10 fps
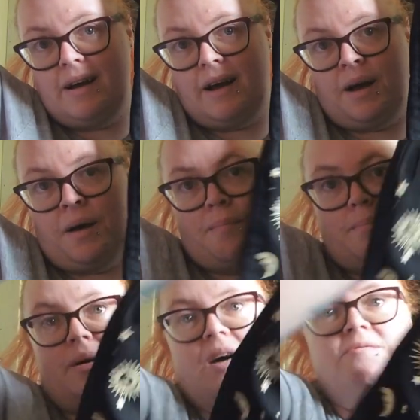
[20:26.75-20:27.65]

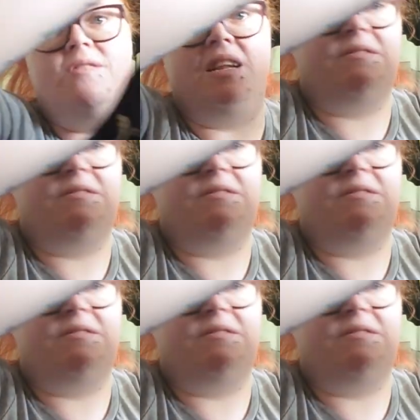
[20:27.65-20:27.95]
But I really,